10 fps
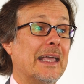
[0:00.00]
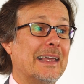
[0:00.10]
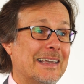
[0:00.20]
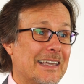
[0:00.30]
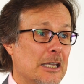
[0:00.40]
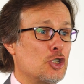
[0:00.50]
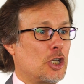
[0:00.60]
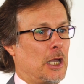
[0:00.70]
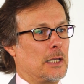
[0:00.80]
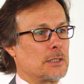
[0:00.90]
in each
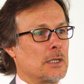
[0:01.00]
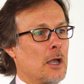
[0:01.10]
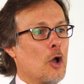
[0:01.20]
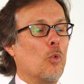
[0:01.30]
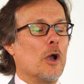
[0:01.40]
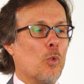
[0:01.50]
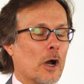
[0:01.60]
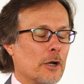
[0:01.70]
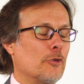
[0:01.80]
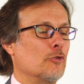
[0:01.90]
case where
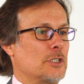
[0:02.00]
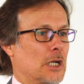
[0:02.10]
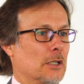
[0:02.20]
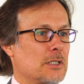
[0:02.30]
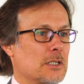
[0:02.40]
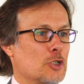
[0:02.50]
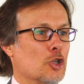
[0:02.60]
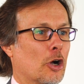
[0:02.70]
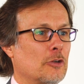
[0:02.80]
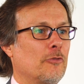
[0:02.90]
one of the results does
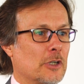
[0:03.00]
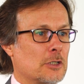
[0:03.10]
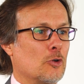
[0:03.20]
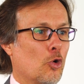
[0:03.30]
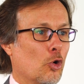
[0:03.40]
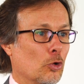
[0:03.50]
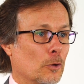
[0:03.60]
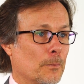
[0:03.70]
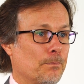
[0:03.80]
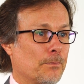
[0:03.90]
not fit
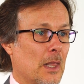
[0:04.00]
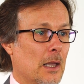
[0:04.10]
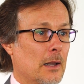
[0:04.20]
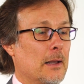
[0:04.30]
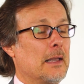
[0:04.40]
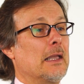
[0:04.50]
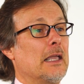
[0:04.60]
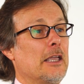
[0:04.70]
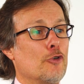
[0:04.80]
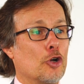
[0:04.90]
all.
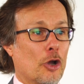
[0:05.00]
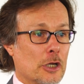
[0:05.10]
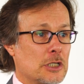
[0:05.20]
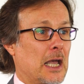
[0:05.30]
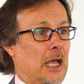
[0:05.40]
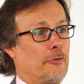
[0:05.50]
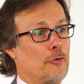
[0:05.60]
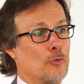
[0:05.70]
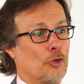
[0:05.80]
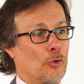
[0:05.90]
If you're going to act for
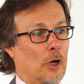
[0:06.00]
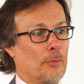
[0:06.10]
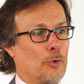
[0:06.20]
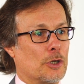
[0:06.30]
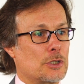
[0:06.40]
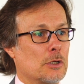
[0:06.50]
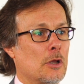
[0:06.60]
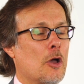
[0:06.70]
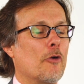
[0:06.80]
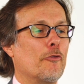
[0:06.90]
more than one person,
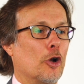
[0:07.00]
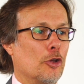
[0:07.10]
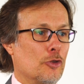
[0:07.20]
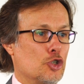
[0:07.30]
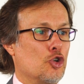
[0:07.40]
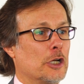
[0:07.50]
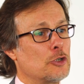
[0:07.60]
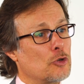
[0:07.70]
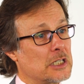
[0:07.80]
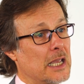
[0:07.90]
follow the
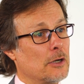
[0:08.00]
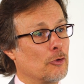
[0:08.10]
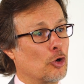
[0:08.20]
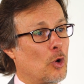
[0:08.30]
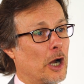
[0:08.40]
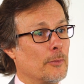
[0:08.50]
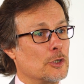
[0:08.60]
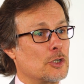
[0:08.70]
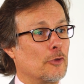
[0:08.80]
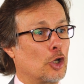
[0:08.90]
joint retainer
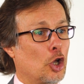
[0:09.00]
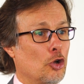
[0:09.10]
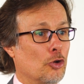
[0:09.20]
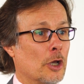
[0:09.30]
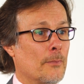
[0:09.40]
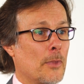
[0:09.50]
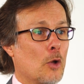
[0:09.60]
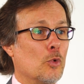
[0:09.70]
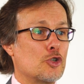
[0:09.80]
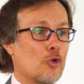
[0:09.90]
requirements of the Code,
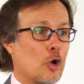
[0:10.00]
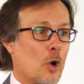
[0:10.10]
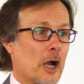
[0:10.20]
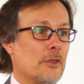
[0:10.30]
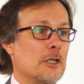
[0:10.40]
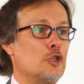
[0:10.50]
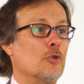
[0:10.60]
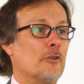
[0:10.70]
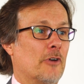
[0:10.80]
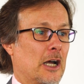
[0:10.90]
which require that you
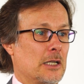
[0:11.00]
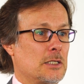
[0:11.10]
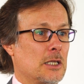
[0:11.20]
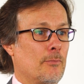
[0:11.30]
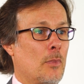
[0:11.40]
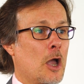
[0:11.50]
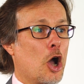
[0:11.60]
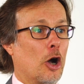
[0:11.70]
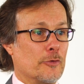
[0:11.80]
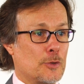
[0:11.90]
advise them of